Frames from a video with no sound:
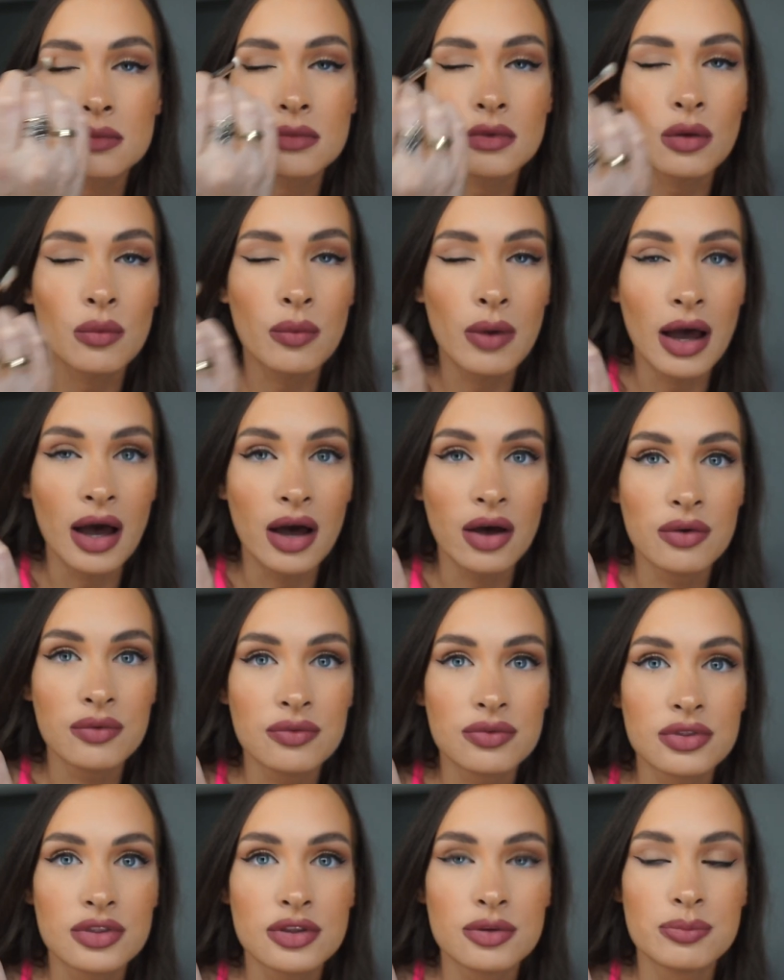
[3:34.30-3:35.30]
Wow,
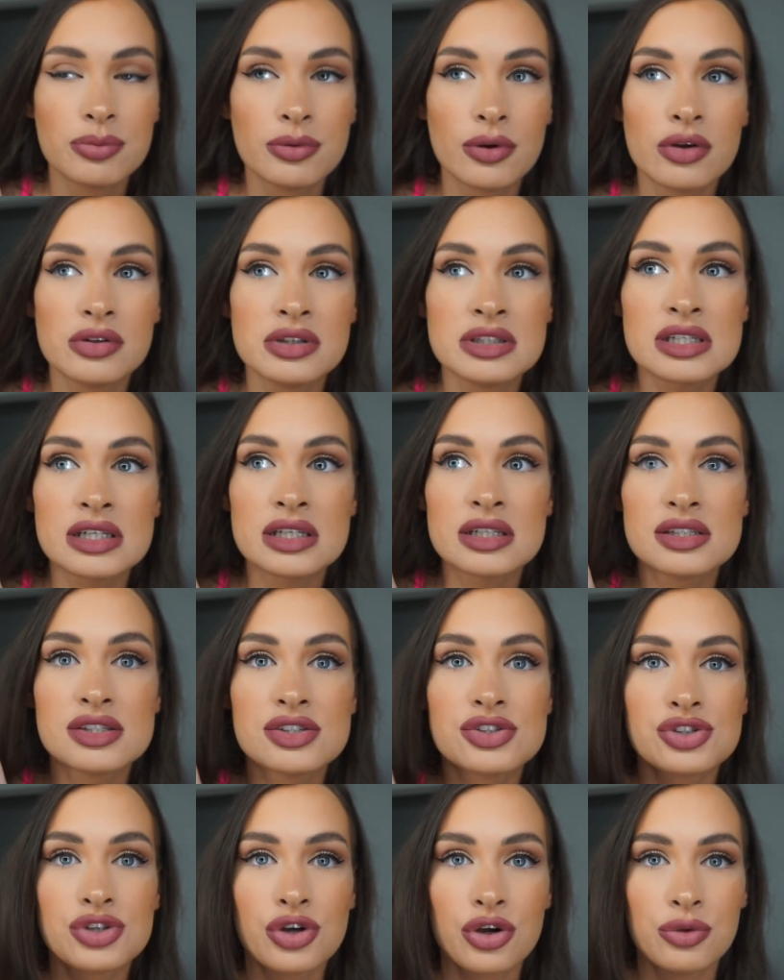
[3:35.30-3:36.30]
the bronze is
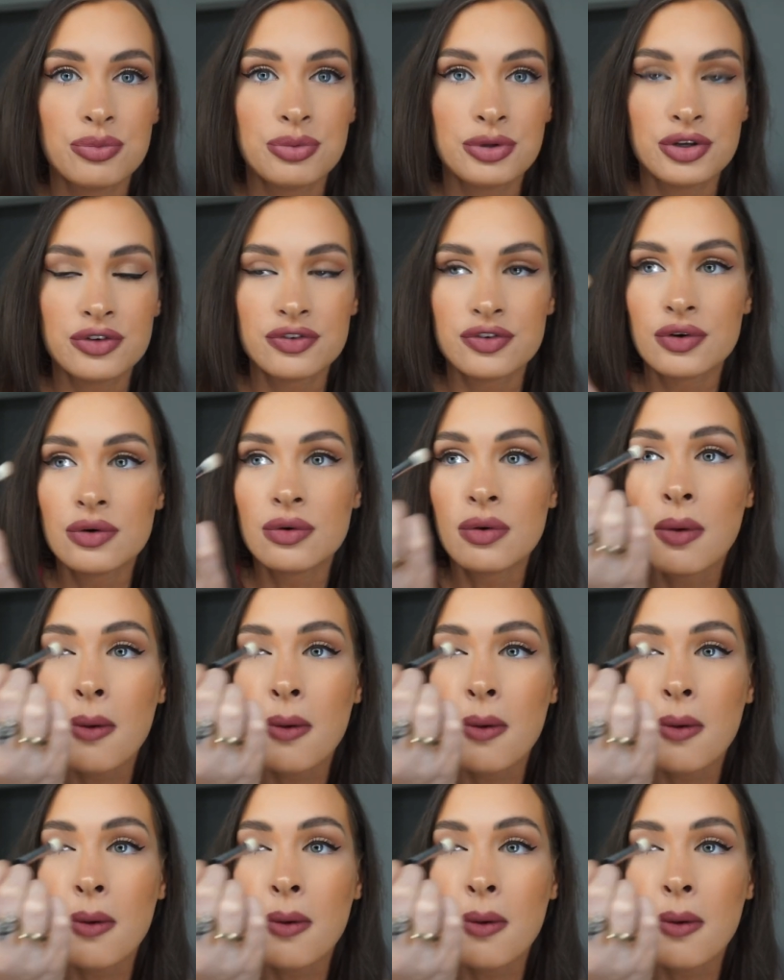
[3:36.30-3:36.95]
so beautiful.